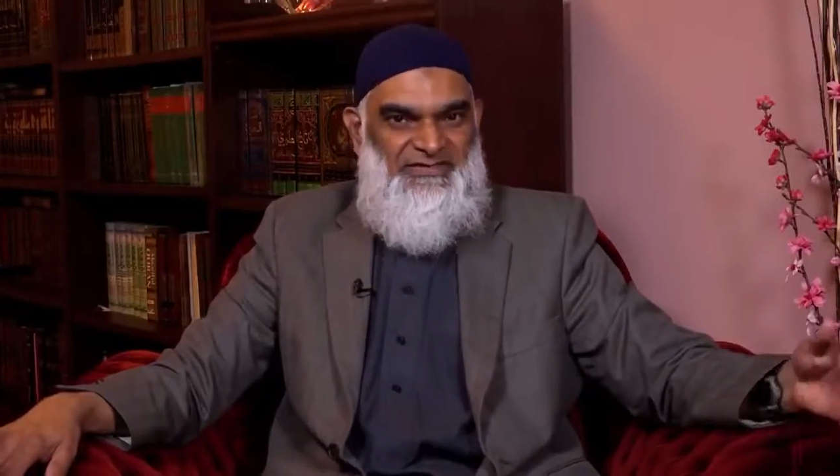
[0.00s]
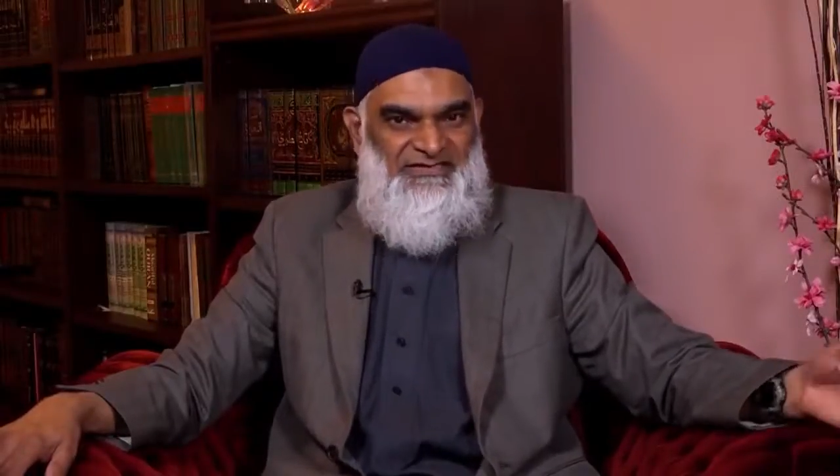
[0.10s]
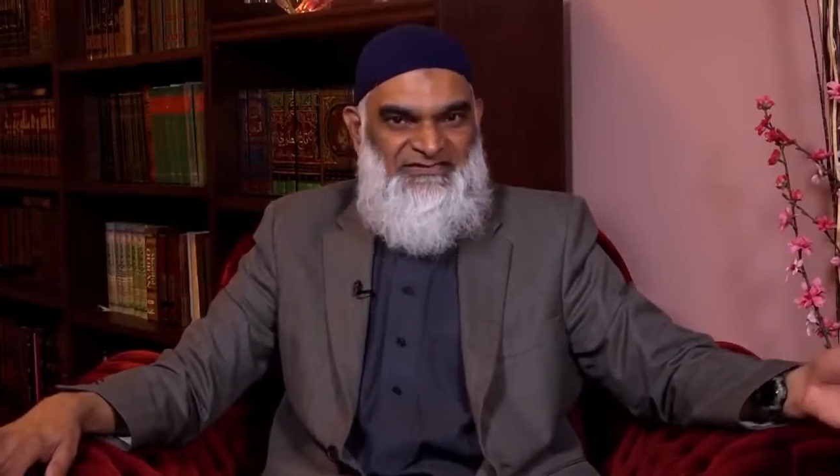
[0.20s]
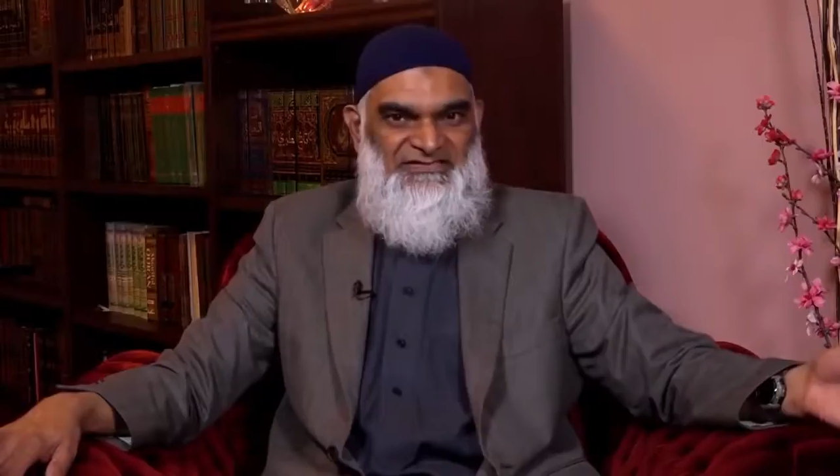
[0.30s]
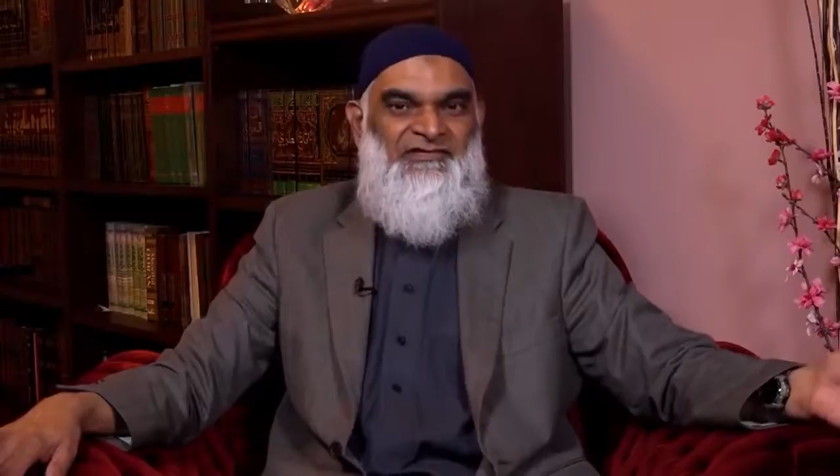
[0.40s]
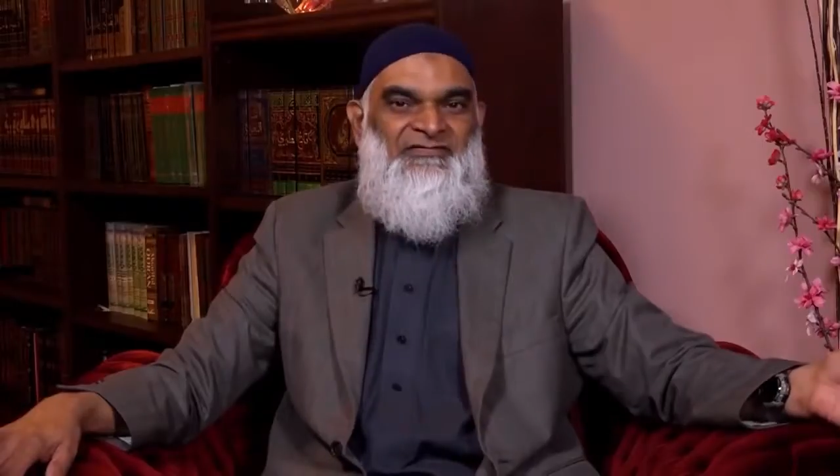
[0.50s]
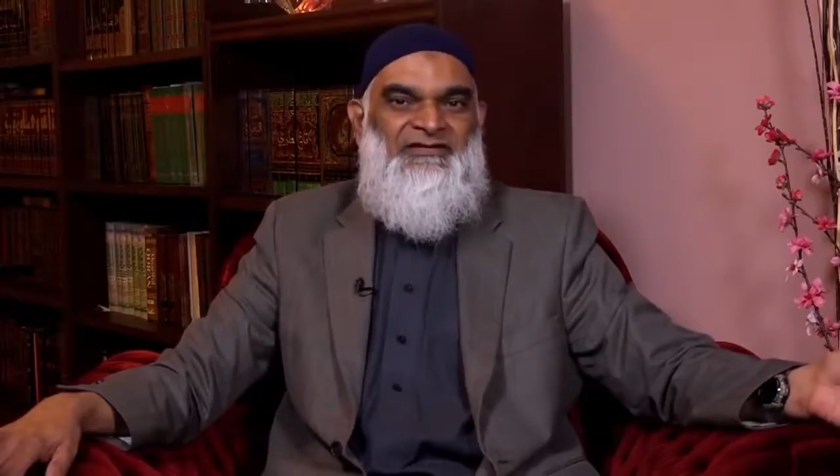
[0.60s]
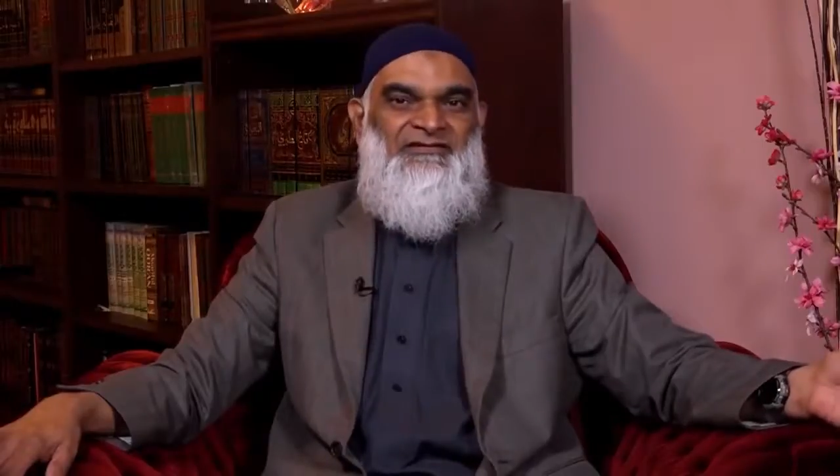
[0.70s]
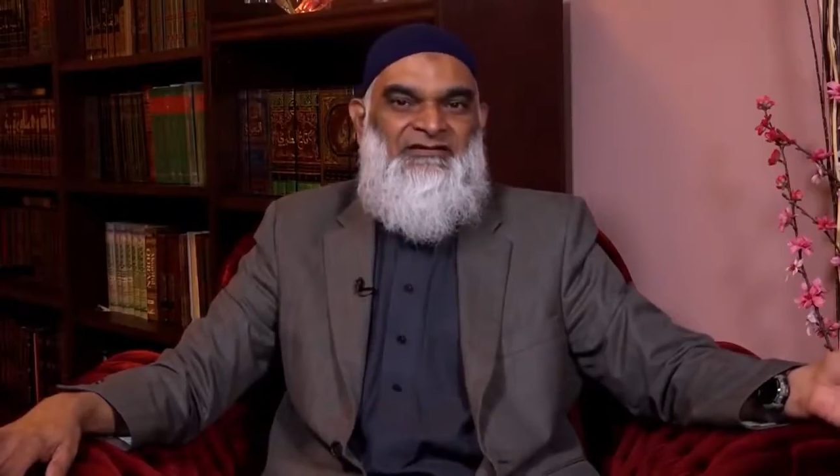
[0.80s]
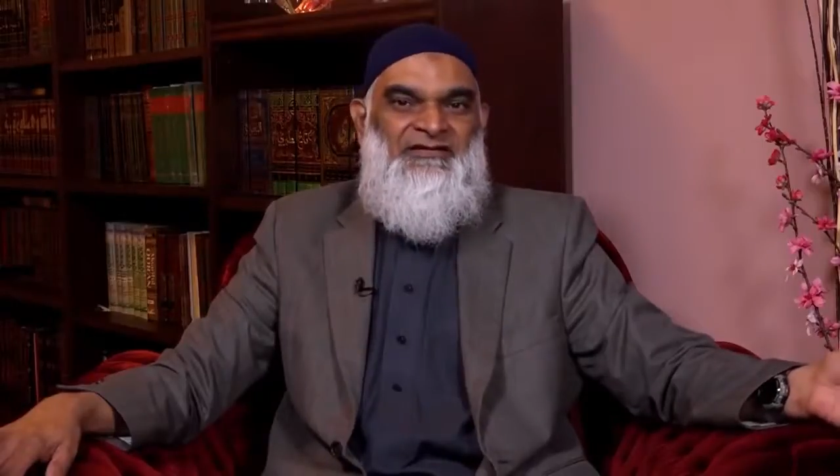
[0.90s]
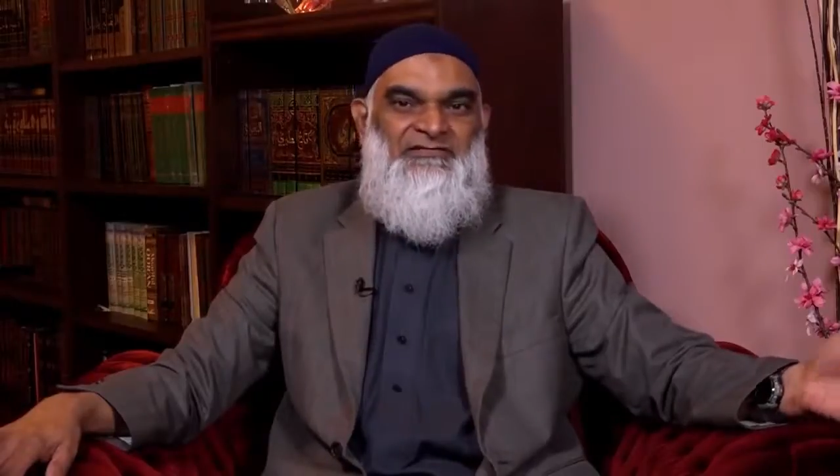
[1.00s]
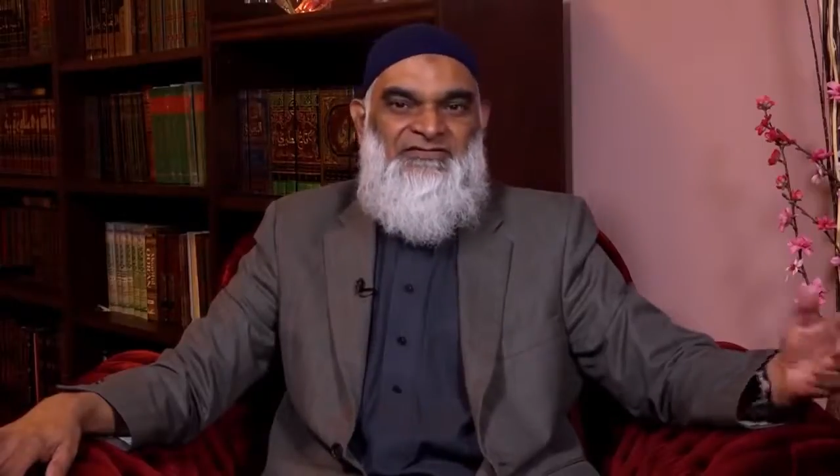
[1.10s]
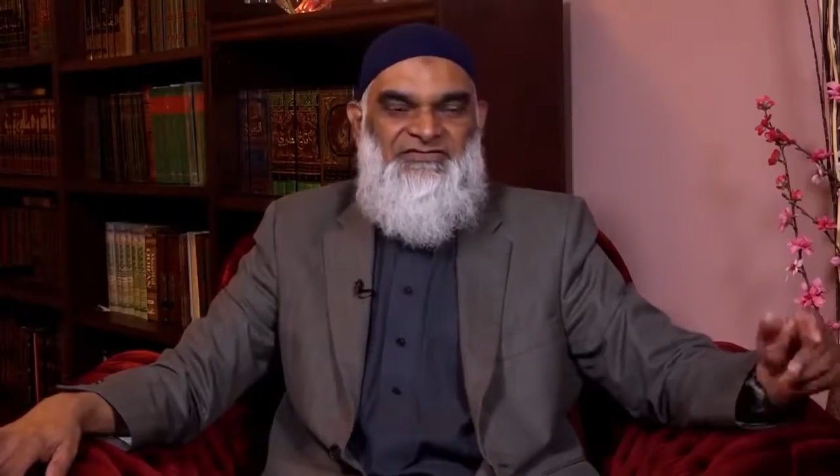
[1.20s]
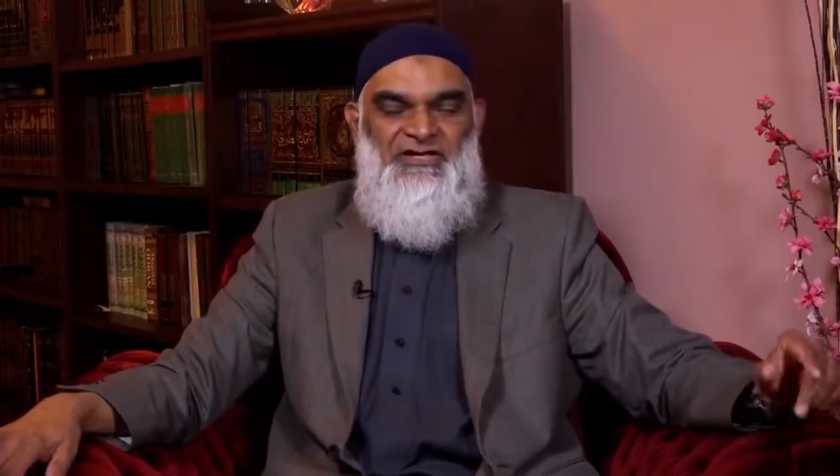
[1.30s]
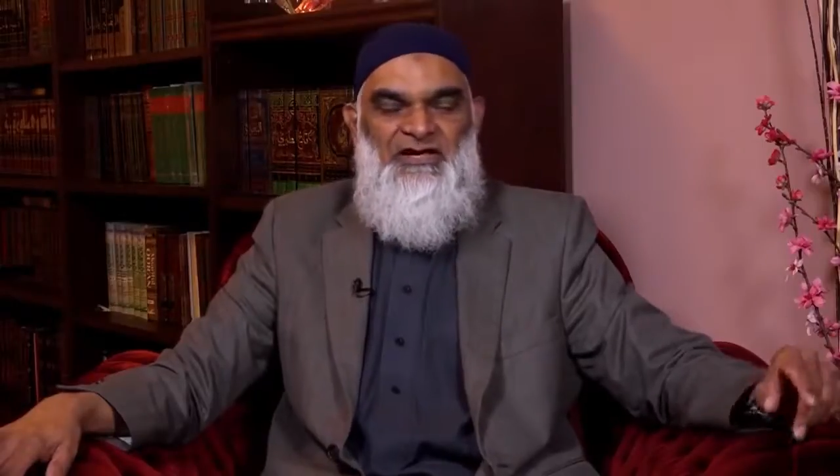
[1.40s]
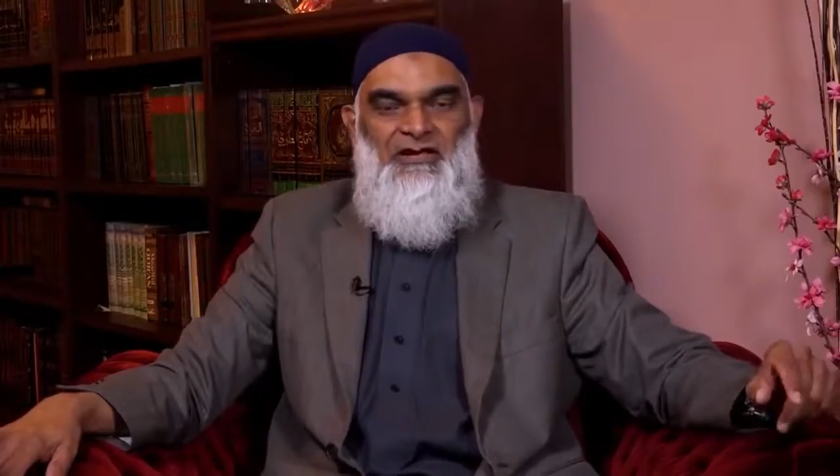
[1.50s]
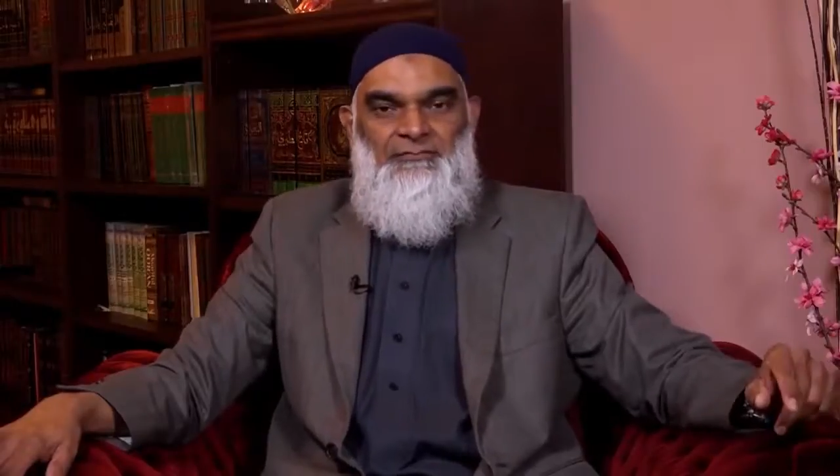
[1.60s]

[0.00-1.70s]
means seven letters.